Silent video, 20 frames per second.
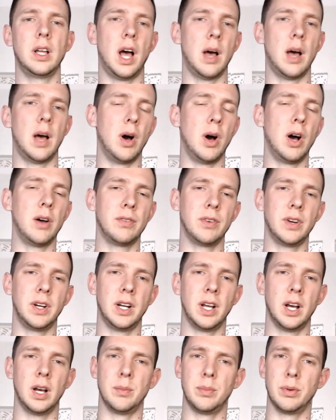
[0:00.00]
I'm
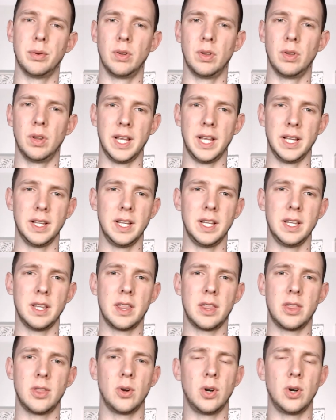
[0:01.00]
offering up lately
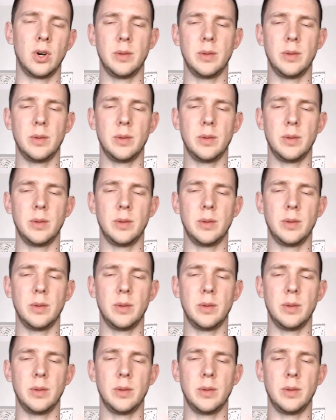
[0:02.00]
30